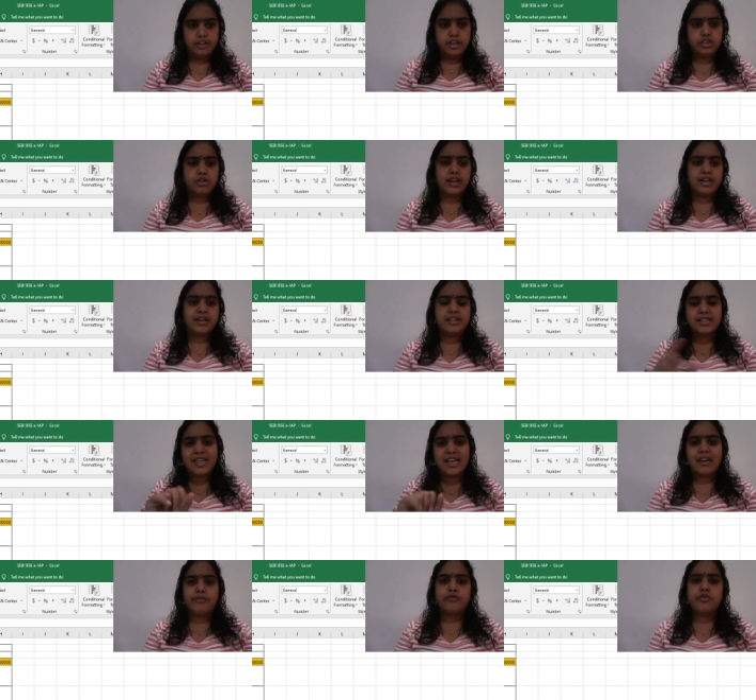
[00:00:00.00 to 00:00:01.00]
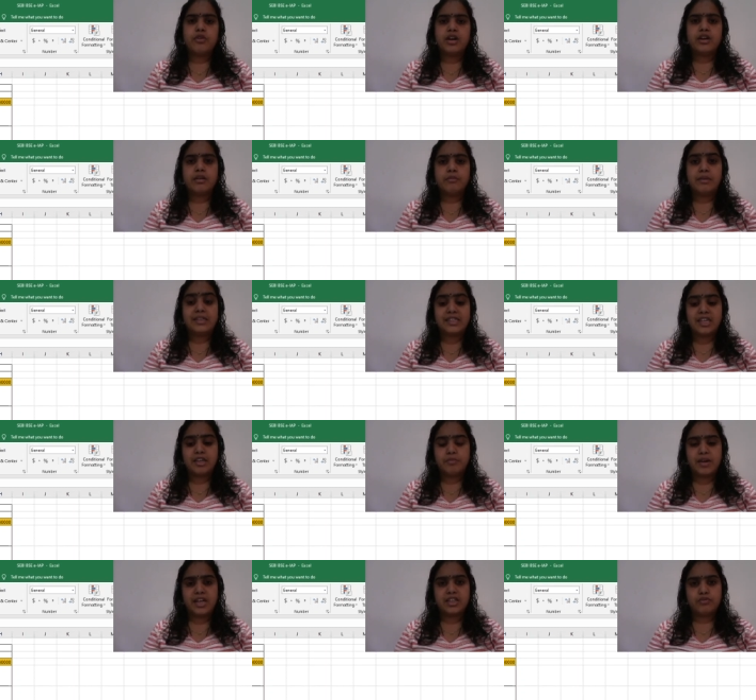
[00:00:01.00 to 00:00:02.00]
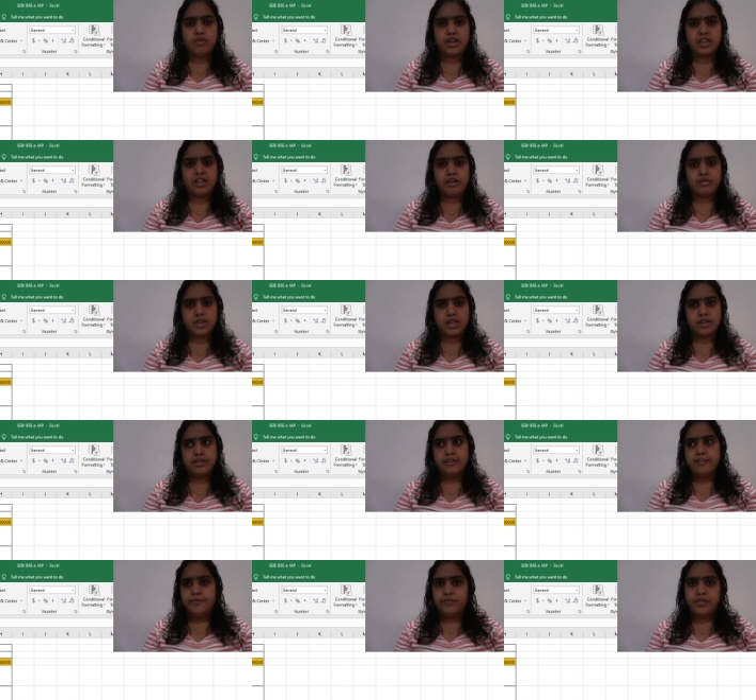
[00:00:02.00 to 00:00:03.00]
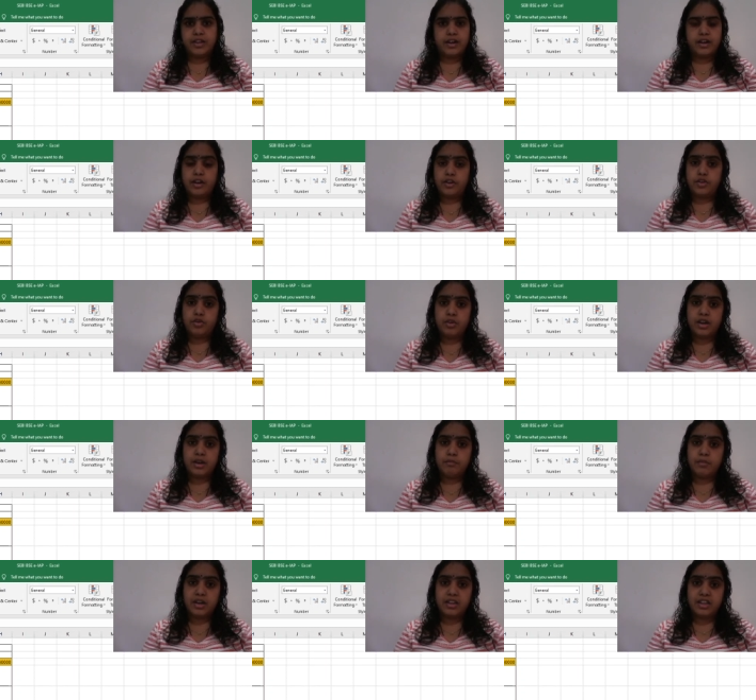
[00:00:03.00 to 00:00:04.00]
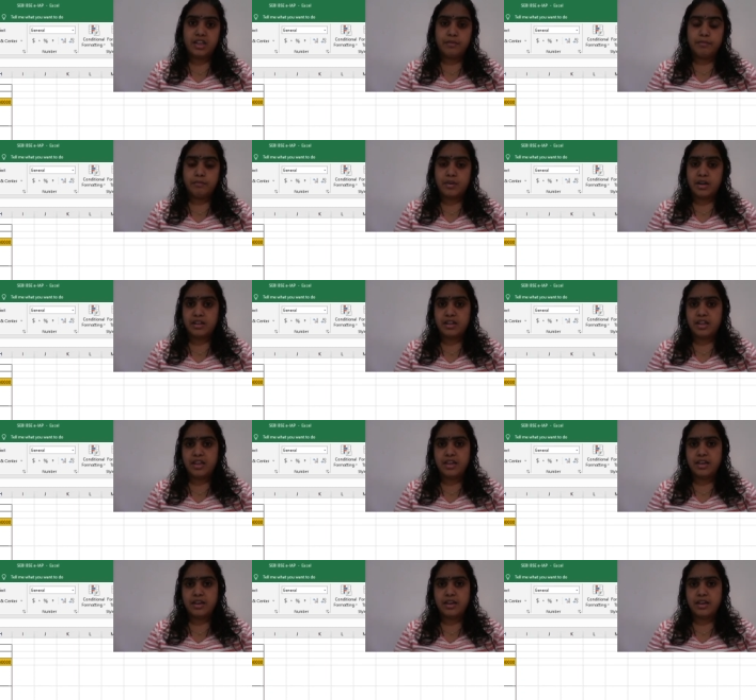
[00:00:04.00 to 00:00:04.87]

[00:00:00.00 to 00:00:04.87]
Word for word: So let us say if your basic pay is 40,000 uh, your monthly monthly